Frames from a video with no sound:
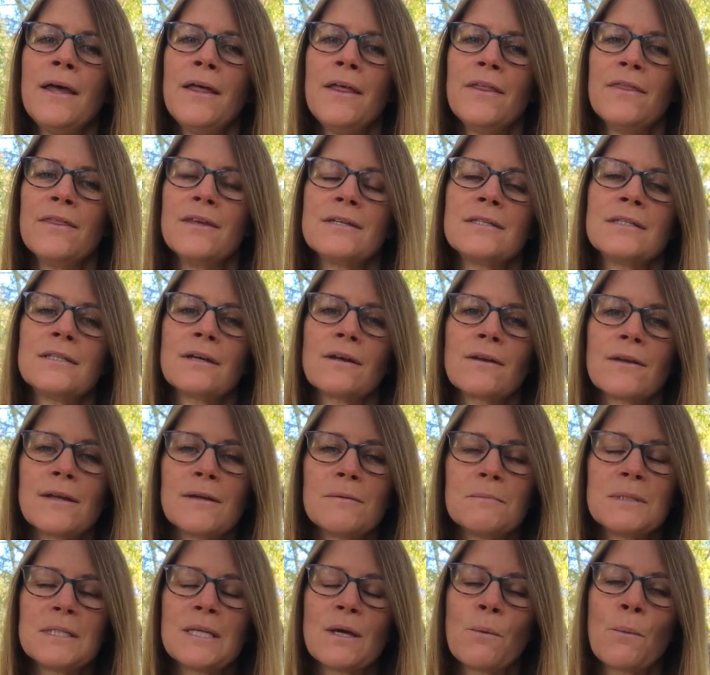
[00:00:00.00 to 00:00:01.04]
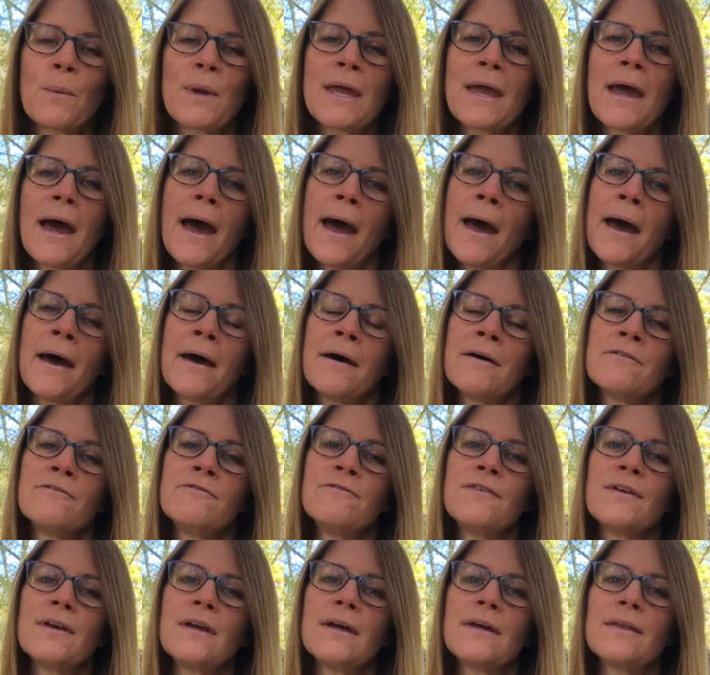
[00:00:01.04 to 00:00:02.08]
This eclipse that we have,
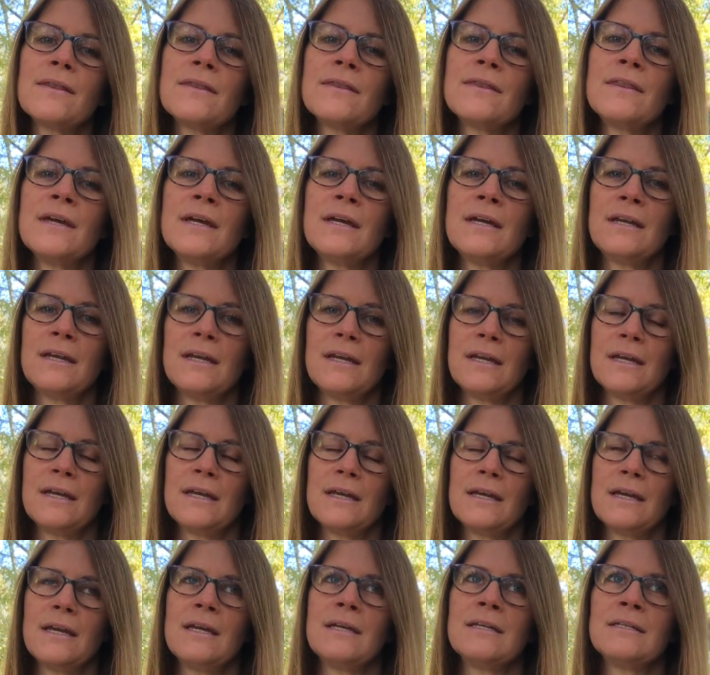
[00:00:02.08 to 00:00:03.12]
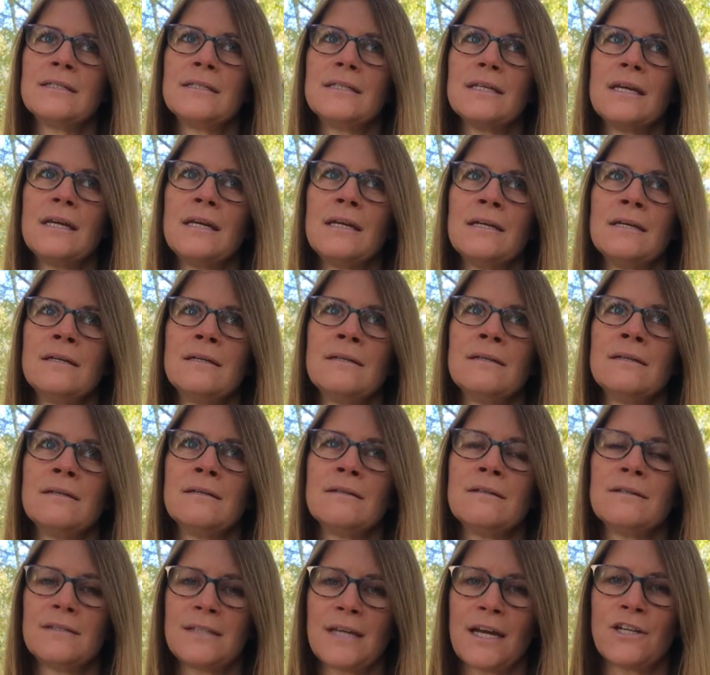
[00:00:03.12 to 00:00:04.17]
that is
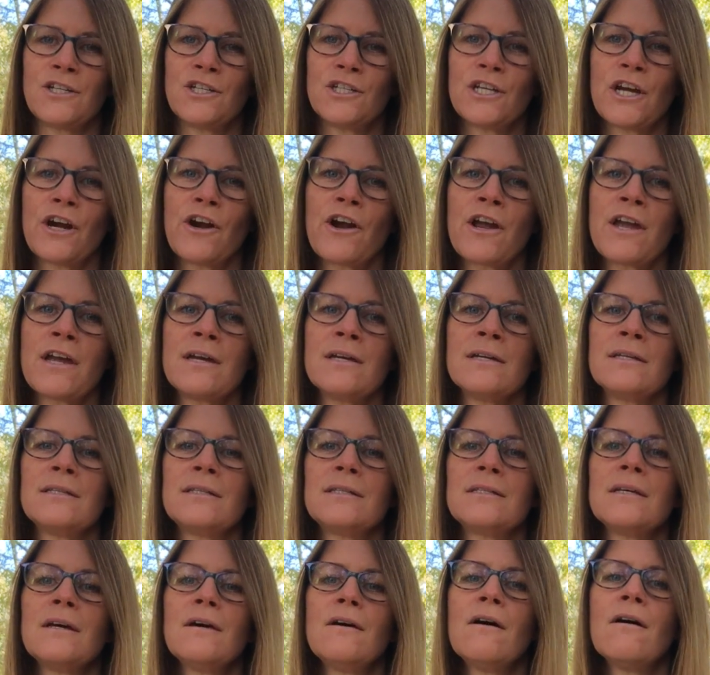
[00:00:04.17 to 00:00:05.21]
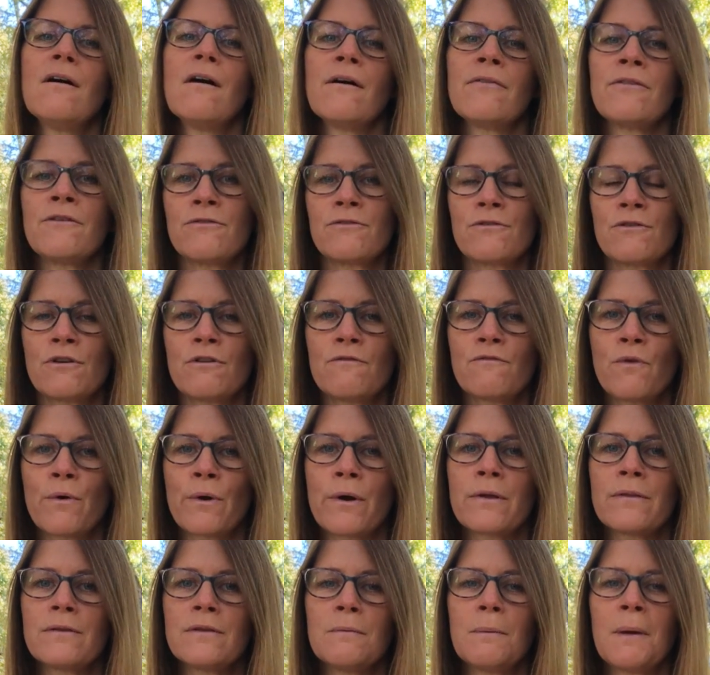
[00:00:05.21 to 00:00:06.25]
in Sagittarius on the 3rd or
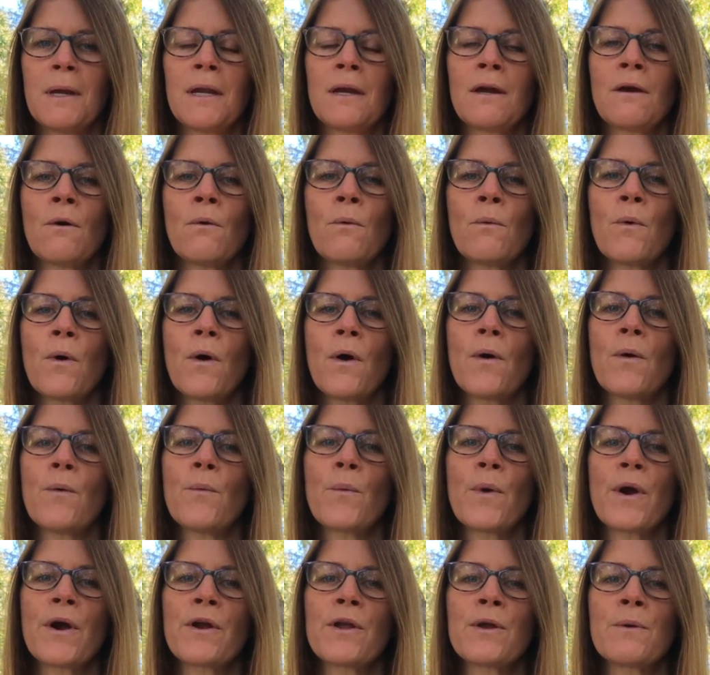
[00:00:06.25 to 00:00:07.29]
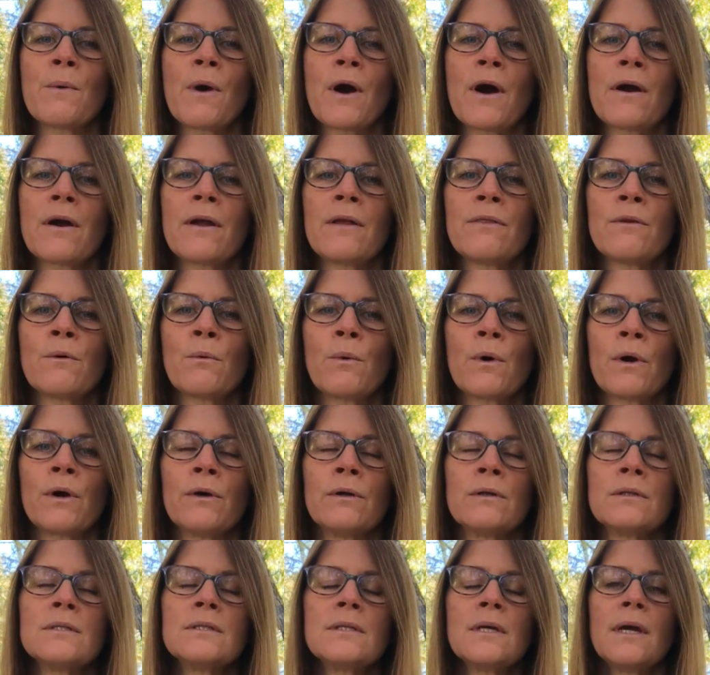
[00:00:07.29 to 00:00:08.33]
4th, depending on where you are in the
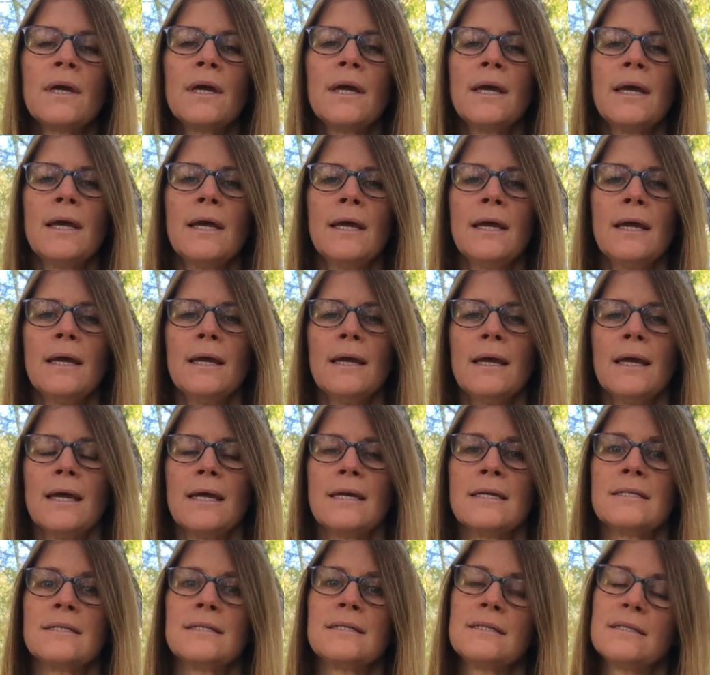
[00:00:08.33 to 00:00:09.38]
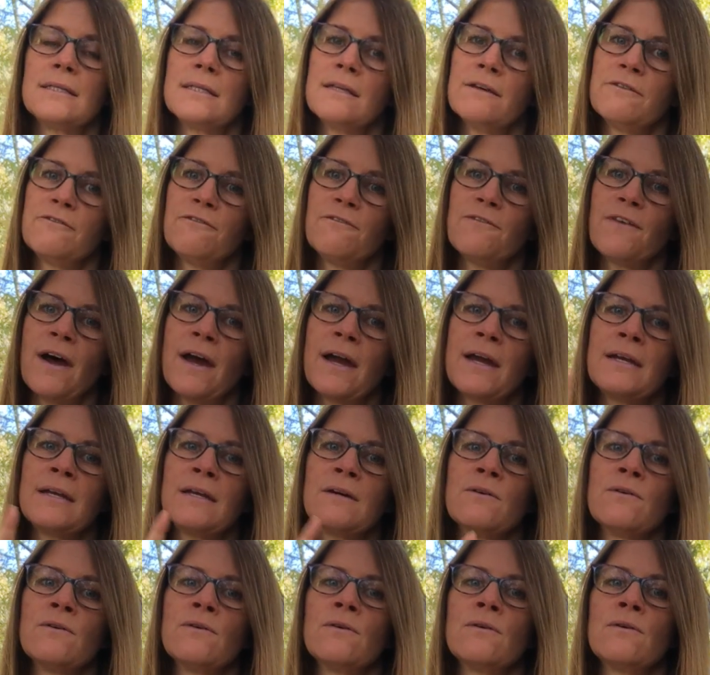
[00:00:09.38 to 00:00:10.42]
world, is the
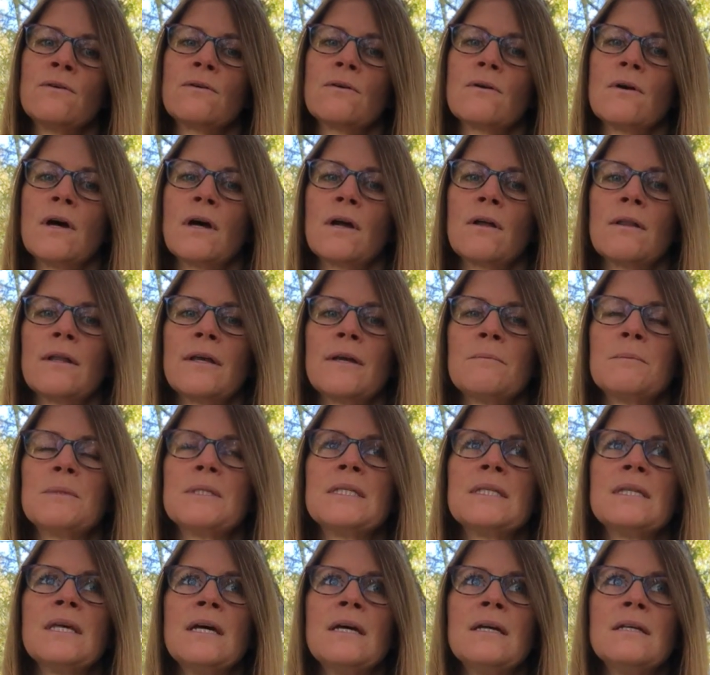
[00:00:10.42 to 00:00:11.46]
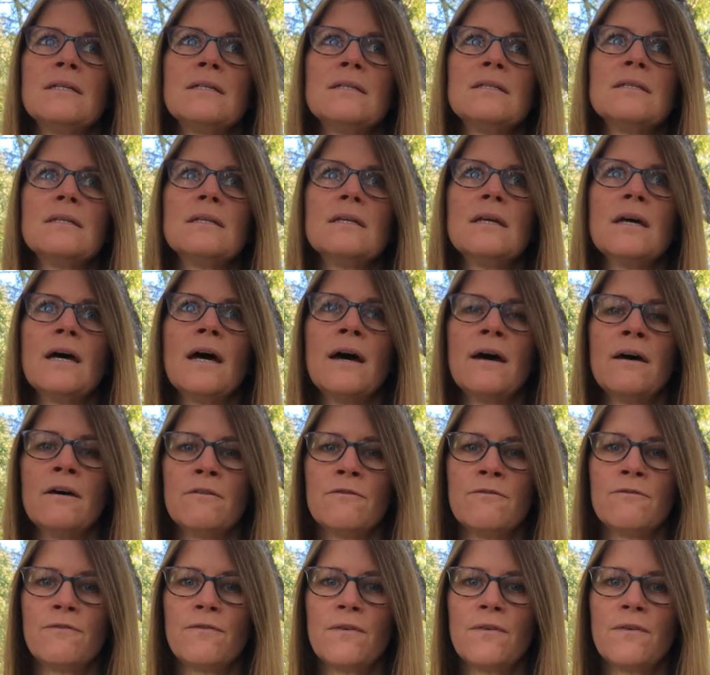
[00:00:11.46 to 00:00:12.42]
final eclipse of